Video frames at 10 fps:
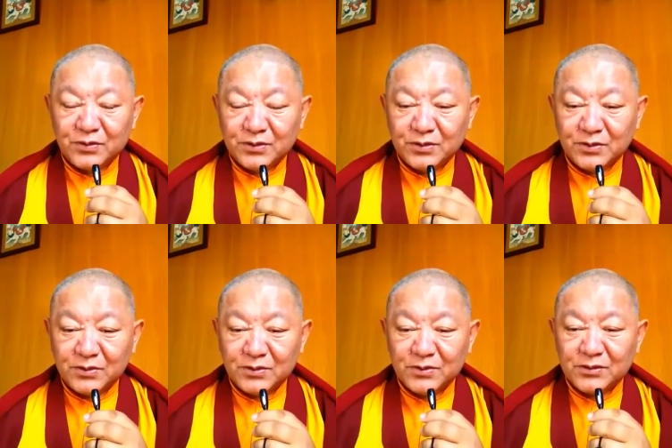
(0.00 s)

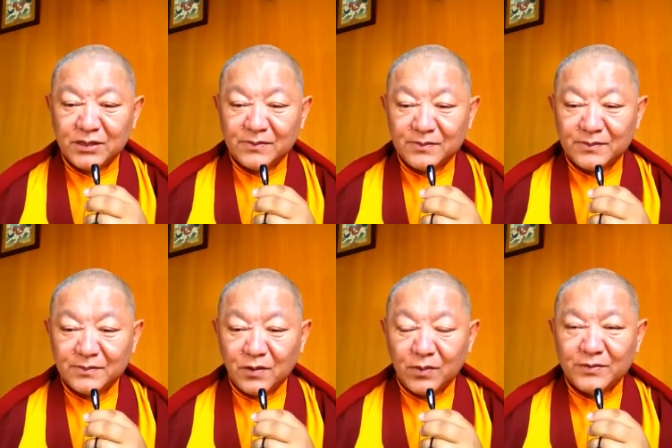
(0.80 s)
do
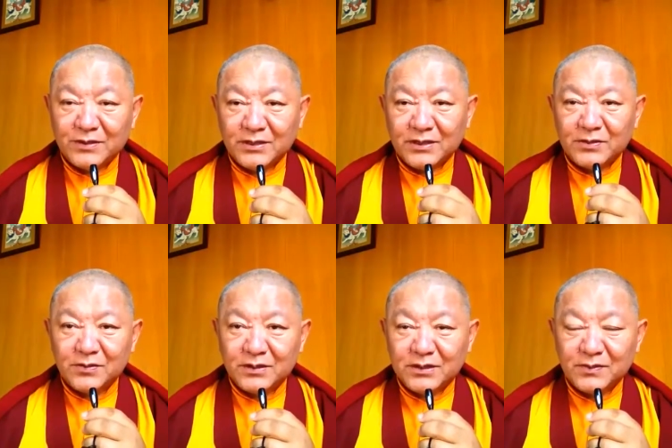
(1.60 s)
some obstacle
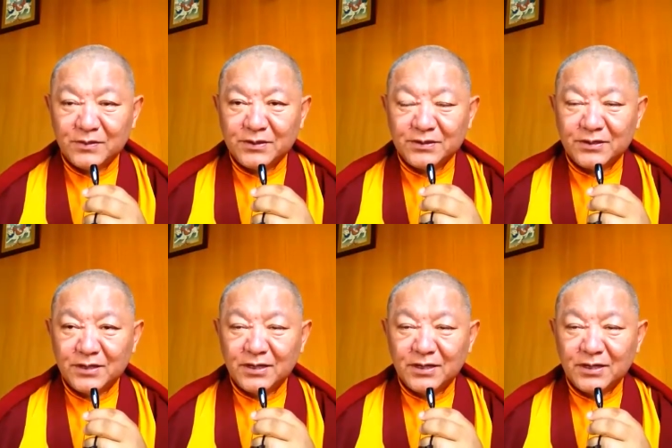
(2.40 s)
to this person.